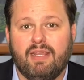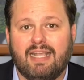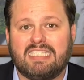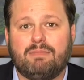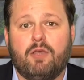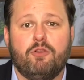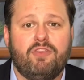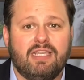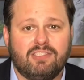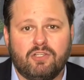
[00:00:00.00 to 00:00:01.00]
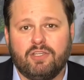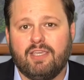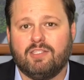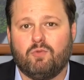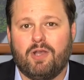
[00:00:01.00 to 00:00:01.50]
Got some other things cooking
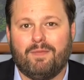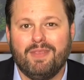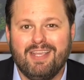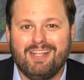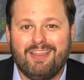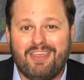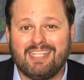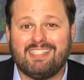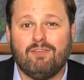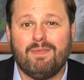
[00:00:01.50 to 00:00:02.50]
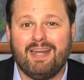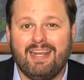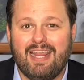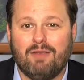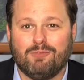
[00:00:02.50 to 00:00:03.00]
as well. Thanks
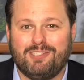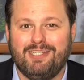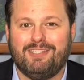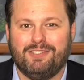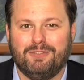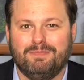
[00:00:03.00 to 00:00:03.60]
everybody, and we'll see you soon.